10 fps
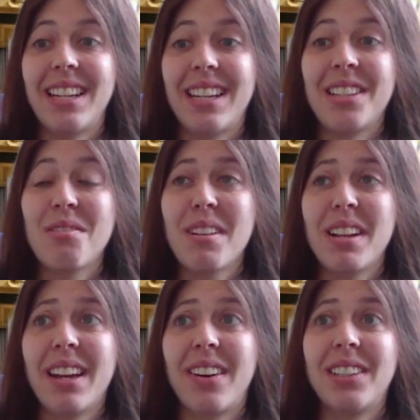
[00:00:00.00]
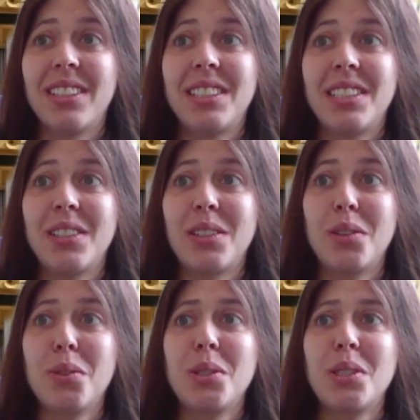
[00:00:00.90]
it's really hard to
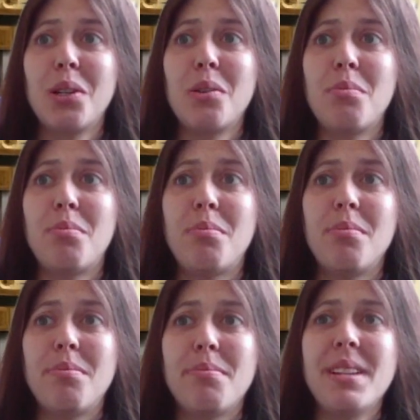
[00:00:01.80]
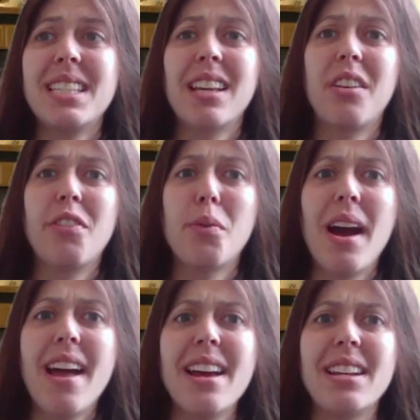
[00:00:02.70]
also be self
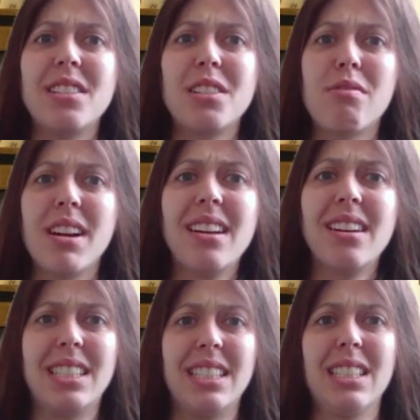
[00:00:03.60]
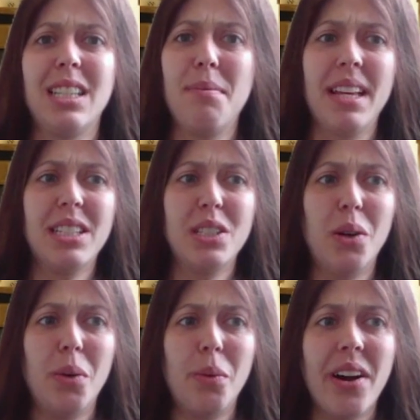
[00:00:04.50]
aware and to realize that something's
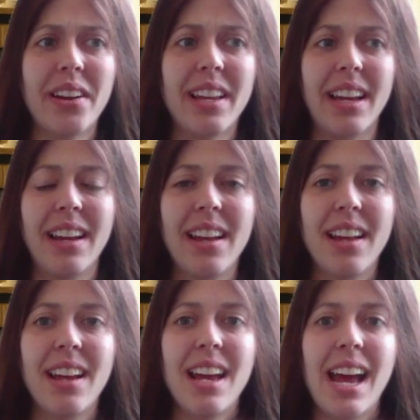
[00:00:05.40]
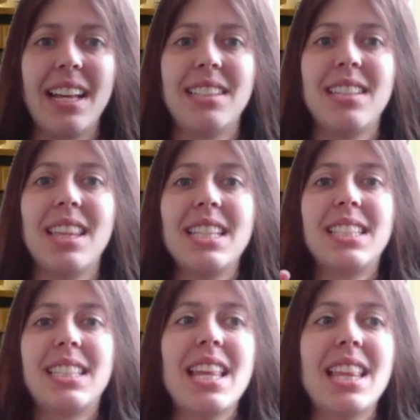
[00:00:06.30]
not working. And to then
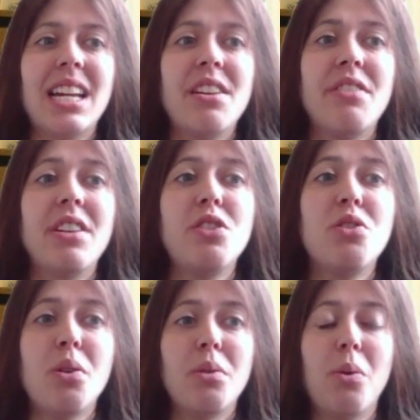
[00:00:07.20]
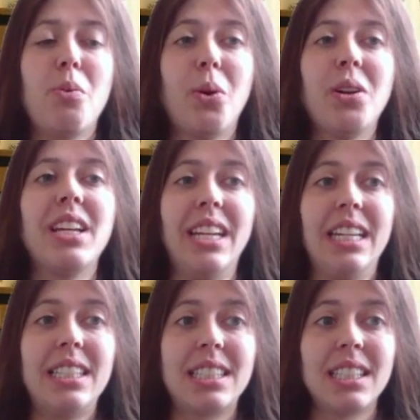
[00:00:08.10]
say that, even if you don't know what it
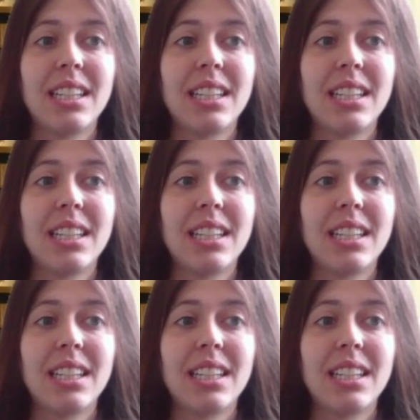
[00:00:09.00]
is,